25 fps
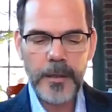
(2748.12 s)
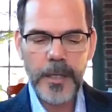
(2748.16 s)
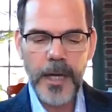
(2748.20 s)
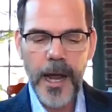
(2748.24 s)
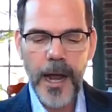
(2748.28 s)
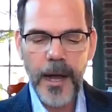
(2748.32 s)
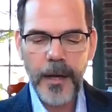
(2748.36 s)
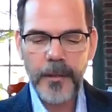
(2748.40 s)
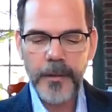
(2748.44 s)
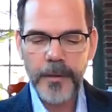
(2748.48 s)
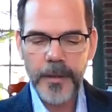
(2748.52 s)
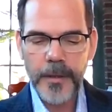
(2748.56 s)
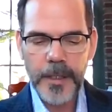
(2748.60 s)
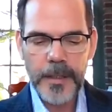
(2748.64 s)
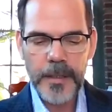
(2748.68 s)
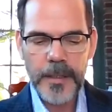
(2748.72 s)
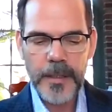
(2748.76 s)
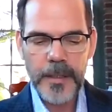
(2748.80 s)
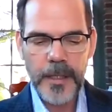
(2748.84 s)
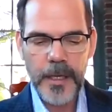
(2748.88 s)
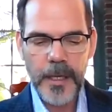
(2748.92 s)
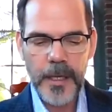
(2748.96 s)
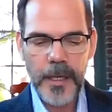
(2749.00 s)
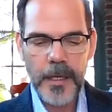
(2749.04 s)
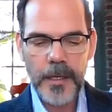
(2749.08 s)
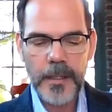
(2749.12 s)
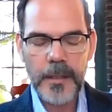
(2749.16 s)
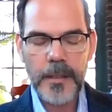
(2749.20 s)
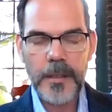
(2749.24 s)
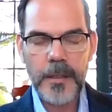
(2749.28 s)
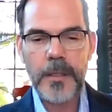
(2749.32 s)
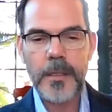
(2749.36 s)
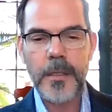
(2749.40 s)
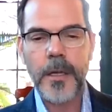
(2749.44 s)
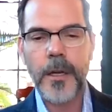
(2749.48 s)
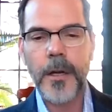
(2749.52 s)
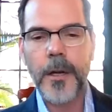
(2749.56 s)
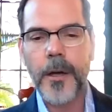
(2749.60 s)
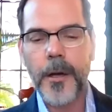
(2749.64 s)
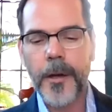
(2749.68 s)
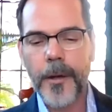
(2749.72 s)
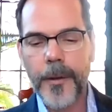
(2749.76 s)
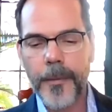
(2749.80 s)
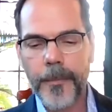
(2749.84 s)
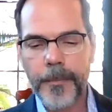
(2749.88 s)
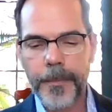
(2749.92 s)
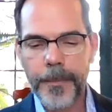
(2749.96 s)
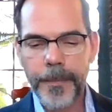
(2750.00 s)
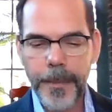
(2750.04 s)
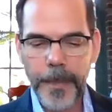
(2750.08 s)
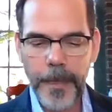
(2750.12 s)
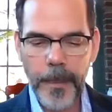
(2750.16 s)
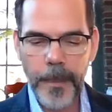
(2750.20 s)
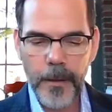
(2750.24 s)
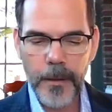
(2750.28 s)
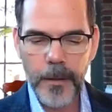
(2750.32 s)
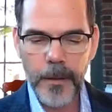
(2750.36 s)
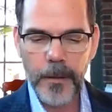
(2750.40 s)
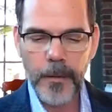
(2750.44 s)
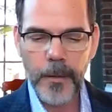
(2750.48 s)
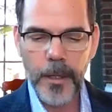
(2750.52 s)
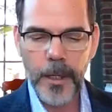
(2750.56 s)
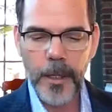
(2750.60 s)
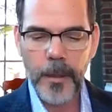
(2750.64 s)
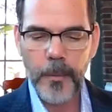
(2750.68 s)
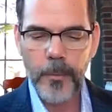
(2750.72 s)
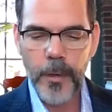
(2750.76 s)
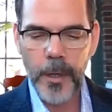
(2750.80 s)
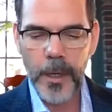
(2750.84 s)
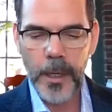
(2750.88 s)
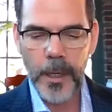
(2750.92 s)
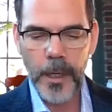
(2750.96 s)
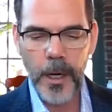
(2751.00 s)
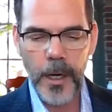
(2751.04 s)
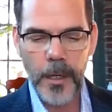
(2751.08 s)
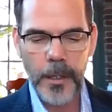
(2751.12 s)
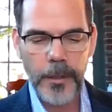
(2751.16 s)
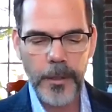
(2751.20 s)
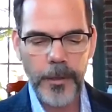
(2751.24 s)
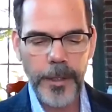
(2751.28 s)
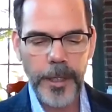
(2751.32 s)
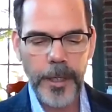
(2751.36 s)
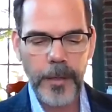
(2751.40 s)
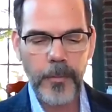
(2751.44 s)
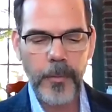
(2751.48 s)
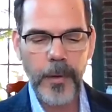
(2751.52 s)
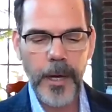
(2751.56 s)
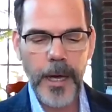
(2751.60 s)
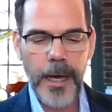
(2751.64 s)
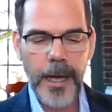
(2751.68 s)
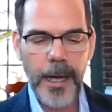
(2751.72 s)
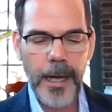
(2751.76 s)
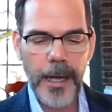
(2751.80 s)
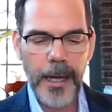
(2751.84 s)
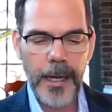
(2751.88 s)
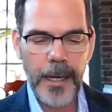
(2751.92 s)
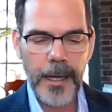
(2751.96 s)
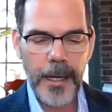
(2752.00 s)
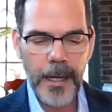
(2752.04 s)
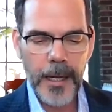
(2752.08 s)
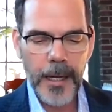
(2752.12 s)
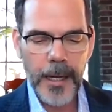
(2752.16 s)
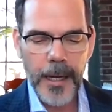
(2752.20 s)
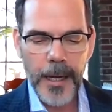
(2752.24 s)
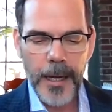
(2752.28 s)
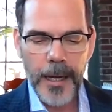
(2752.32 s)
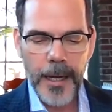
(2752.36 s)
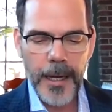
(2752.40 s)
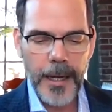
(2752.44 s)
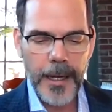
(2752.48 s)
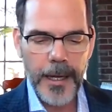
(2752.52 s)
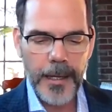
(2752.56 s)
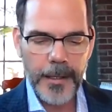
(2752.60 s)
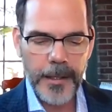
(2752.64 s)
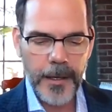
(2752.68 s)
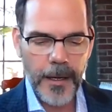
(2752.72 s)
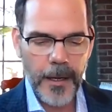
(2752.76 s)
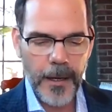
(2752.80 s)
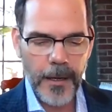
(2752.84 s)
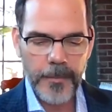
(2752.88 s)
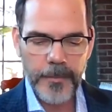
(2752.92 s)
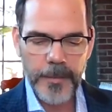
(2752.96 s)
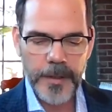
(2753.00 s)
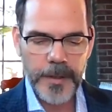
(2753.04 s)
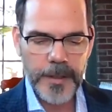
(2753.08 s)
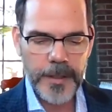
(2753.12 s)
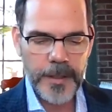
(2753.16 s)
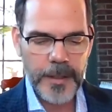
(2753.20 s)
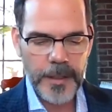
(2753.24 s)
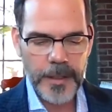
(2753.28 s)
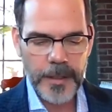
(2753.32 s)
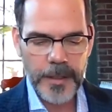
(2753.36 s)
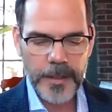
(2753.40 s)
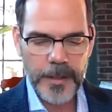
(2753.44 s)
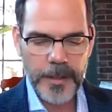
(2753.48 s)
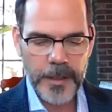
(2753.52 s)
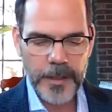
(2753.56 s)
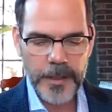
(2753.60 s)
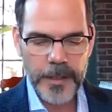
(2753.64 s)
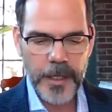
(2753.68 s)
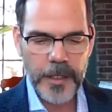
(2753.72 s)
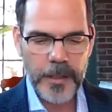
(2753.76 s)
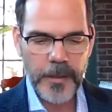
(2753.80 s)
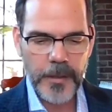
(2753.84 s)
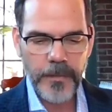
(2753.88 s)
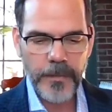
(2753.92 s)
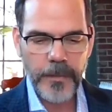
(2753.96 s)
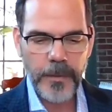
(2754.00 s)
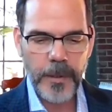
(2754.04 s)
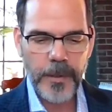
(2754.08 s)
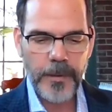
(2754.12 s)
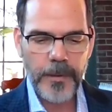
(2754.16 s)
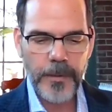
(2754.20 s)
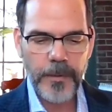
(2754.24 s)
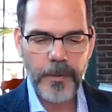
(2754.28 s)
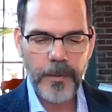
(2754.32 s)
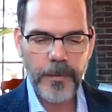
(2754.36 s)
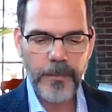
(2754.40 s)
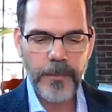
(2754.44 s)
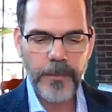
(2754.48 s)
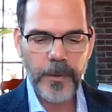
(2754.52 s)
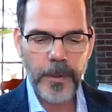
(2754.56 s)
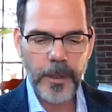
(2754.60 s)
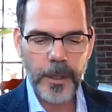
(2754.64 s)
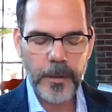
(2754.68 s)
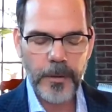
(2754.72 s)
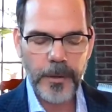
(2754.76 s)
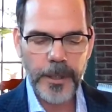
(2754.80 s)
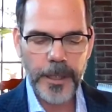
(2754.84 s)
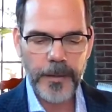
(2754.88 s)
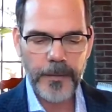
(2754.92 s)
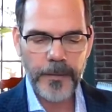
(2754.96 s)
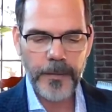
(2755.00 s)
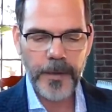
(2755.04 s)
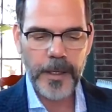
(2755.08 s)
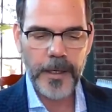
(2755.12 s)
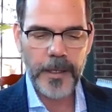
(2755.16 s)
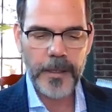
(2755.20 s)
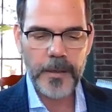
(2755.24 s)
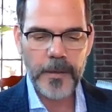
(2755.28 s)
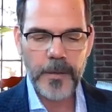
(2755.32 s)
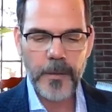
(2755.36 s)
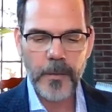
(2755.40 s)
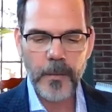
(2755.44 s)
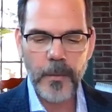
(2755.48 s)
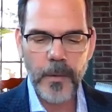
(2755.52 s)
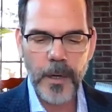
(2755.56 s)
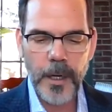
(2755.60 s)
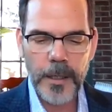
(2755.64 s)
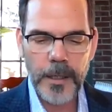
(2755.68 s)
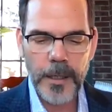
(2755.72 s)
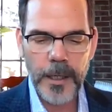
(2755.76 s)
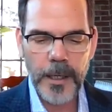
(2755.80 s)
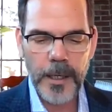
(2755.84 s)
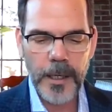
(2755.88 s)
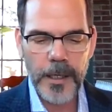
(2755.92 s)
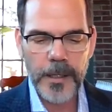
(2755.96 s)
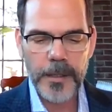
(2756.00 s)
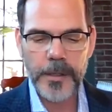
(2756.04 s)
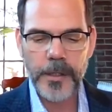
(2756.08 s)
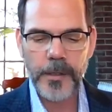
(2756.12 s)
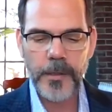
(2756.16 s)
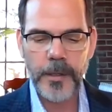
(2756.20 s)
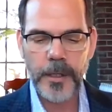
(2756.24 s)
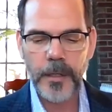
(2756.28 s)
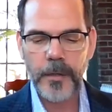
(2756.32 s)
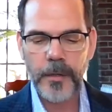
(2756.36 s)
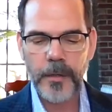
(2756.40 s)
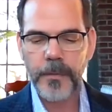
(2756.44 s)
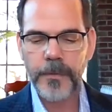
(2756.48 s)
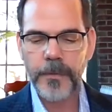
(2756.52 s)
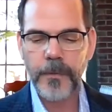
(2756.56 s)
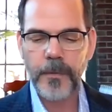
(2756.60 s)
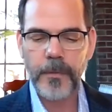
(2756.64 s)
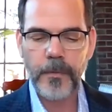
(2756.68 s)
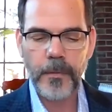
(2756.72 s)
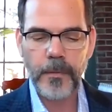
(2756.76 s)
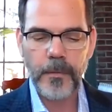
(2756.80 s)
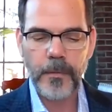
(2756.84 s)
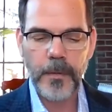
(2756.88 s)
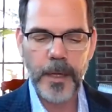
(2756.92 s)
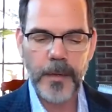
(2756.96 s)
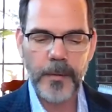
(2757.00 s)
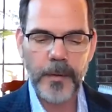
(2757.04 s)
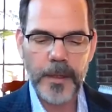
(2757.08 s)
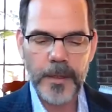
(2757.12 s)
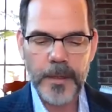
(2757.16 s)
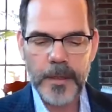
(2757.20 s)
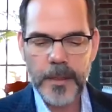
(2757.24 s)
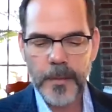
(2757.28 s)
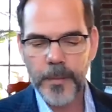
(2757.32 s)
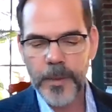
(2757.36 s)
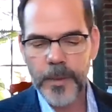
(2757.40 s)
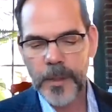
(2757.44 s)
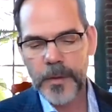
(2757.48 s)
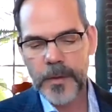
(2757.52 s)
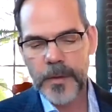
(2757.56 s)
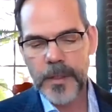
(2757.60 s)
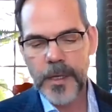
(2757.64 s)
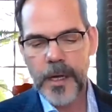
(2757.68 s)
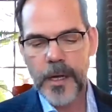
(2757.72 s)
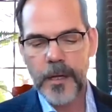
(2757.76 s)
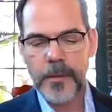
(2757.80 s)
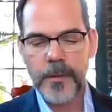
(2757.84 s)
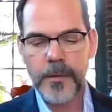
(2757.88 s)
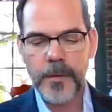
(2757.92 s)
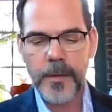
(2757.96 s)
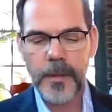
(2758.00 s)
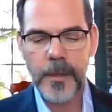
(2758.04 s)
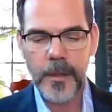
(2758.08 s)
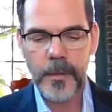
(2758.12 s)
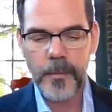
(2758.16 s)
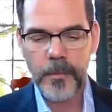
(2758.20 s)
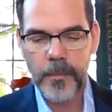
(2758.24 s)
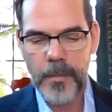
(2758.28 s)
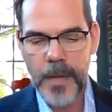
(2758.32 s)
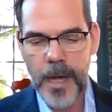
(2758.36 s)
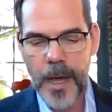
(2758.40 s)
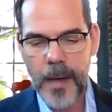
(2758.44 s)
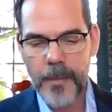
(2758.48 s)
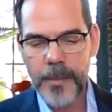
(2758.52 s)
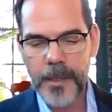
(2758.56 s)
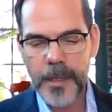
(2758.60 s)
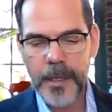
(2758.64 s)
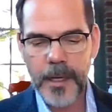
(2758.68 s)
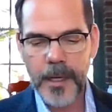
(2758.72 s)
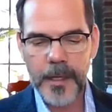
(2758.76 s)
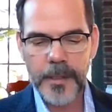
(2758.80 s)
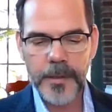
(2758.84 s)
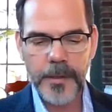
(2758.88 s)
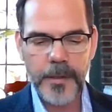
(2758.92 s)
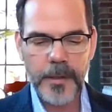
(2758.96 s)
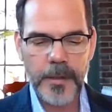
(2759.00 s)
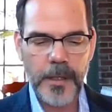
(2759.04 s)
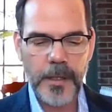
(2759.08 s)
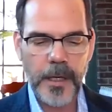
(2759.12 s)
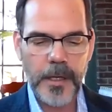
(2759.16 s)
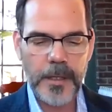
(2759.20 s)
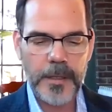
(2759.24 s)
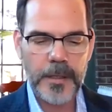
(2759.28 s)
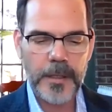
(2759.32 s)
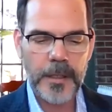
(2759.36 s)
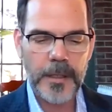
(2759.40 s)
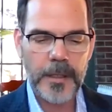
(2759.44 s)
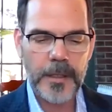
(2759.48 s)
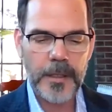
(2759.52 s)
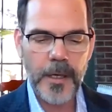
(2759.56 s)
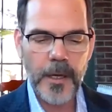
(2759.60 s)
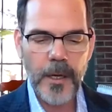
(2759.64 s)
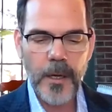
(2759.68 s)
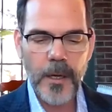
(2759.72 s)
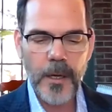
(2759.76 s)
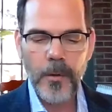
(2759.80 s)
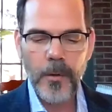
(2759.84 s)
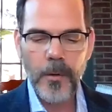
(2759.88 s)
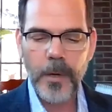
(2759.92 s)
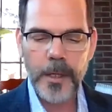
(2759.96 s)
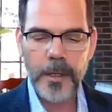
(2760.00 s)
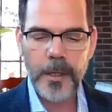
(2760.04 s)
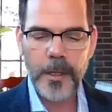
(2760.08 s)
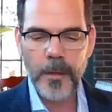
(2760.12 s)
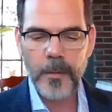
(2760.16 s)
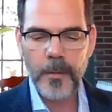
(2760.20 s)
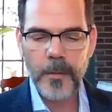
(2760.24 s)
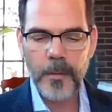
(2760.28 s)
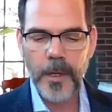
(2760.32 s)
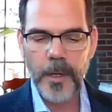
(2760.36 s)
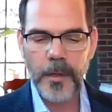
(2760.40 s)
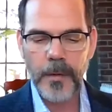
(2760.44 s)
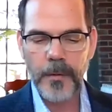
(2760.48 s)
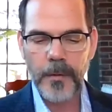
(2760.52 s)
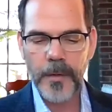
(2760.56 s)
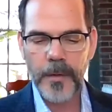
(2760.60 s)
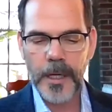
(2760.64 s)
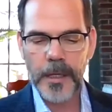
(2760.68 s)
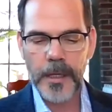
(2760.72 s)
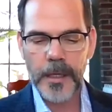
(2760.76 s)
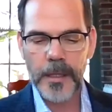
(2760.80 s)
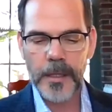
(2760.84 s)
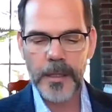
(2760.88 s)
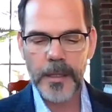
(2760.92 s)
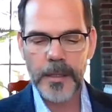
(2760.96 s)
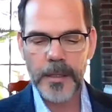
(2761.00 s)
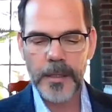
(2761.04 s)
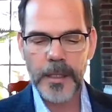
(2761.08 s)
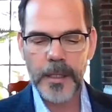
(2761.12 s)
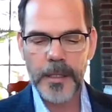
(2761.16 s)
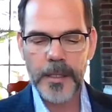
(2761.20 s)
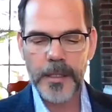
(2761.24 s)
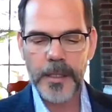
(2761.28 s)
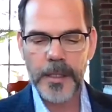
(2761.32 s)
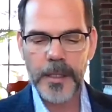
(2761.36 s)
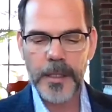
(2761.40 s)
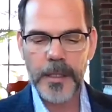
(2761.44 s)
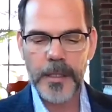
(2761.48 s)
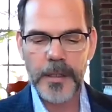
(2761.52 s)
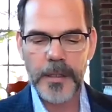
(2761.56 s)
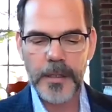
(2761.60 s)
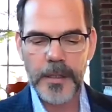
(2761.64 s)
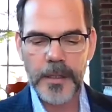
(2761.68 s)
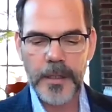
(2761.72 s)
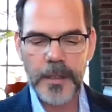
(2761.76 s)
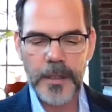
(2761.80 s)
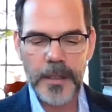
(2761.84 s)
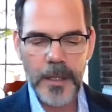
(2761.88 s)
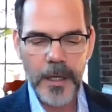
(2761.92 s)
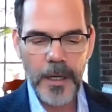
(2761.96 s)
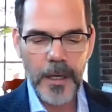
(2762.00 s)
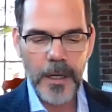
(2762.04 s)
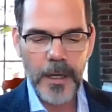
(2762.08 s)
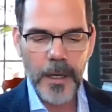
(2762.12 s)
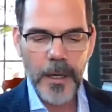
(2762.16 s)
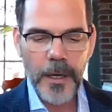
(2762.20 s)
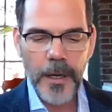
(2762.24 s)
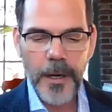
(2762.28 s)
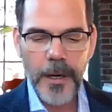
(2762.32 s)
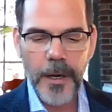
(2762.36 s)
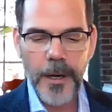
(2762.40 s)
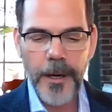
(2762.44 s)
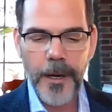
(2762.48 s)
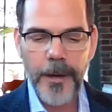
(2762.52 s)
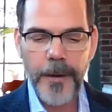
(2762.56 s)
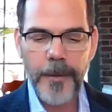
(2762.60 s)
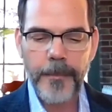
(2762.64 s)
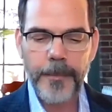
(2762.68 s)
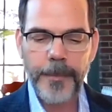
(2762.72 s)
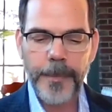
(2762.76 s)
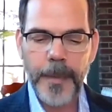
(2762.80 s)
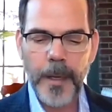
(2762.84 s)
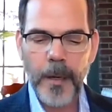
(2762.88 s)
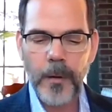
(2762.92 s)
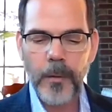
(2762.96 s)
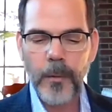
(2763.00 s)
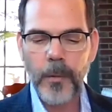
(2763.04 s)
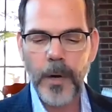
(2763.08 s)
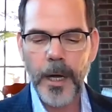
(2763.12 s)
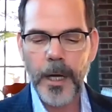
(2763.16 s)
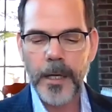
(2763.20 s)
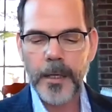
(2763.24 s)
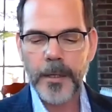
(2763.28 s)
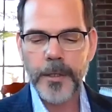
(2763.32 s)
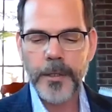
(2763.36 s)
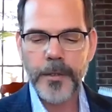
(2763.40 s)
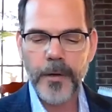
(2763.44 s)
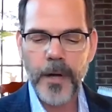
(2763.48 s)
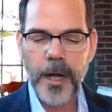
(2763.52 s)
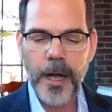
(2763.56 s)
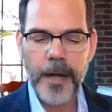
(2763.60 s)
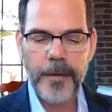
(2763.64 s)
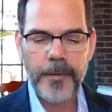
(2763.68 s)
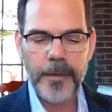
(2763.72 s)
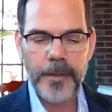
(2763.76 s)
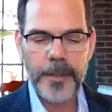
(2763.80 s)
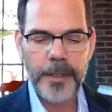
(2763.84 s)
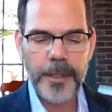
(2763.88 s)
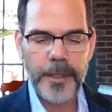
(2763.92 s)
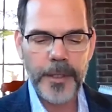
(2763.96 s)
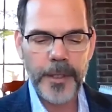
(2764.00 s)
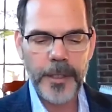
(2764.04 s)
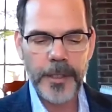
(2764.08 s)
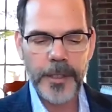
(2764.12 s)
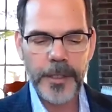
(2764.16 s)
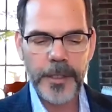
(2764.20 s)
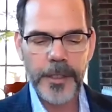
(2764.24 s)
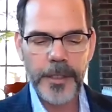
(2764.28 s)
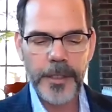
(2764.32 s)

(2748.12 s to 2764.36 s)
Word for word: tackle these things um, in a more concrete way. And I'm just going to suggest four, four quick things. One is you can, and this builds out of the mapping exercises, what are the motivating conditions? Um, what drivers are going to